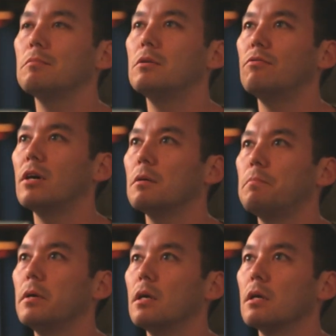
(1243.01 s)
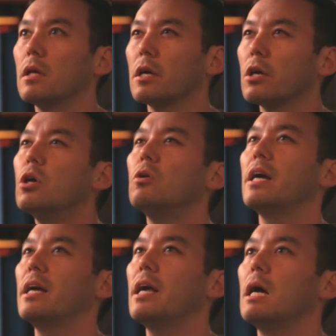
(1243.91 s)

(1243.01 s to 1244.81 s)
up developing like a cocaine